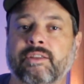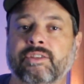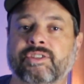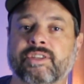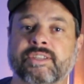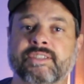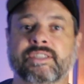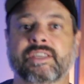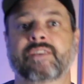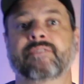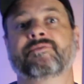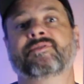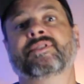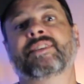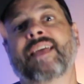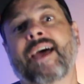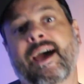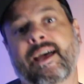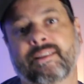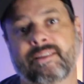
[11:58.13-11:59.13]
It just
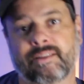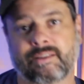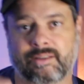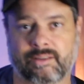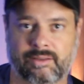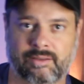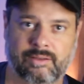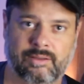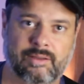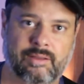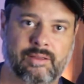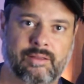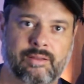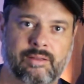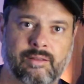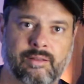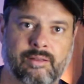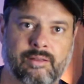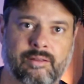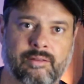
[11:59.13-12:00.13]
gives that
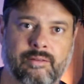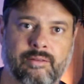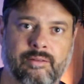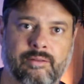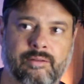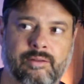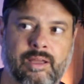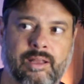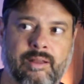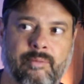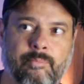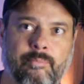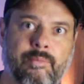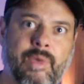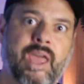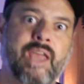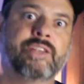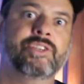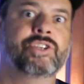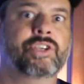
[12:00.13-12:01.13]
kind of
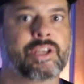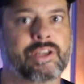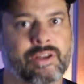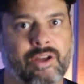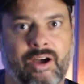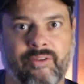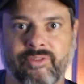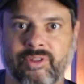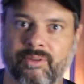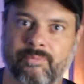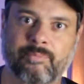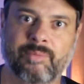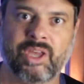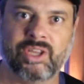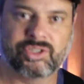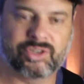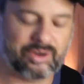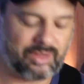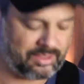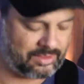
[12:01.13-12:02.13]
mention of the
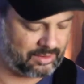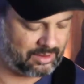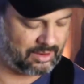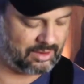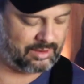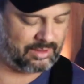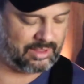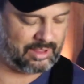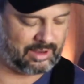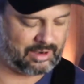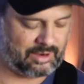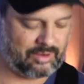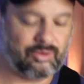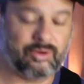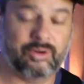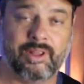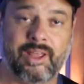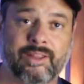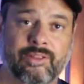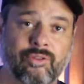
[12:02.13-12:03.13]
major 3rd there,
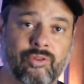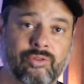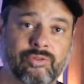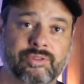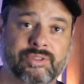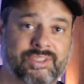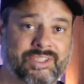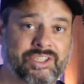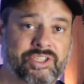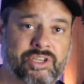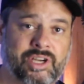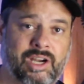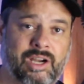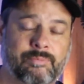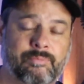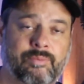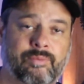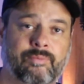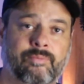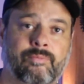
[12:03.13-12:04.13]
or that note C sharp.